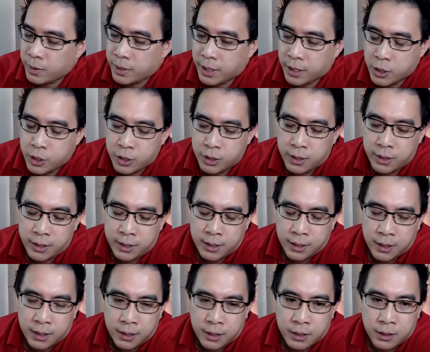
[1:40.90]
We
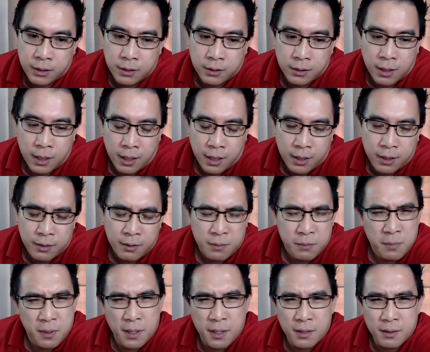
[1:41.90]
actually learn,
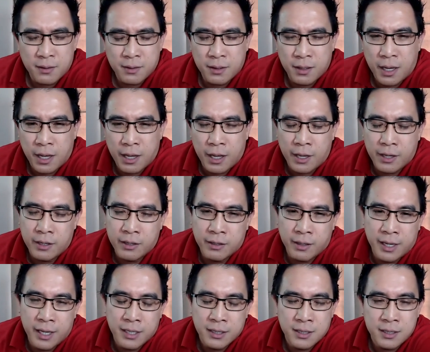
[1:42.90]

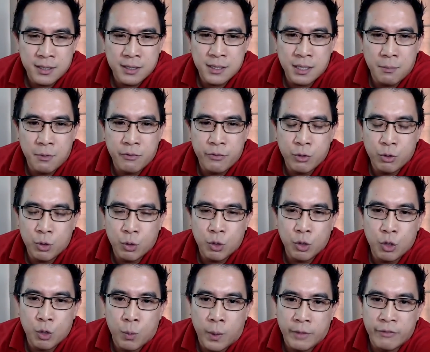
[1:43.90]
in case some of you
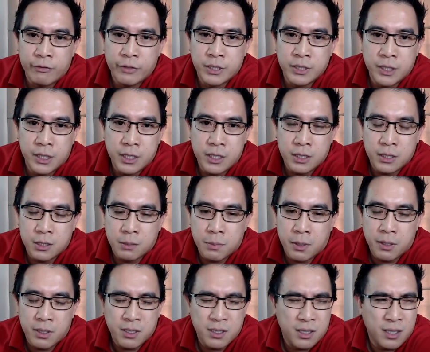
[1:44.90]
don't know what Vistage is
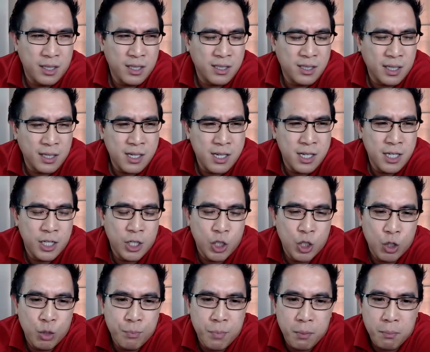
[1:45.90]
about, it's actually
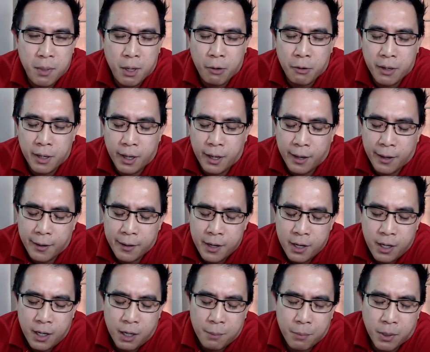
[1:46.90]
a group about a
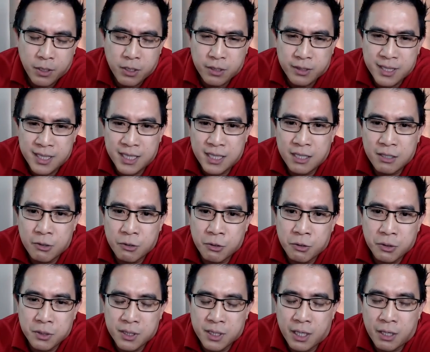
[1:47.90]
bunch of
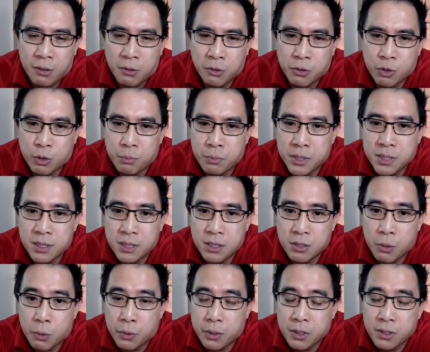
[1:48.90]
CEOs and also
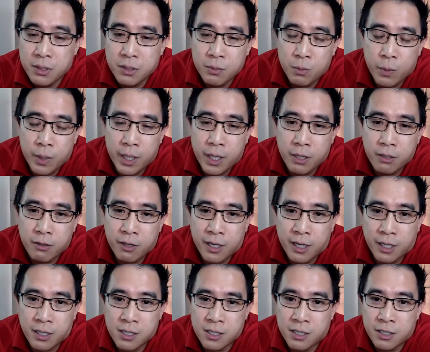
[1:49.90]
business owners where you
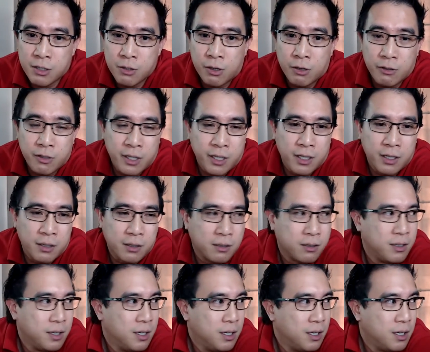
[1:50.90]
can actually go out there
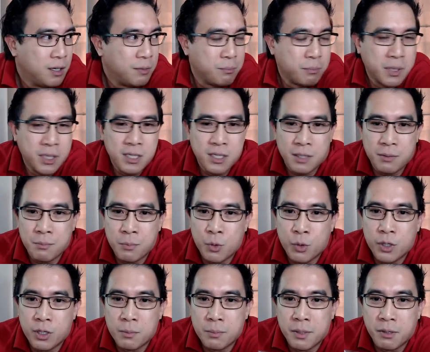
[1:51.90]
and bitch and
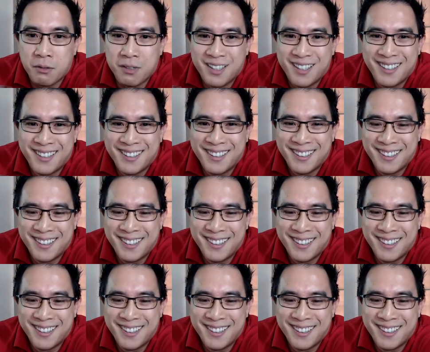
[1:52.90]
moan about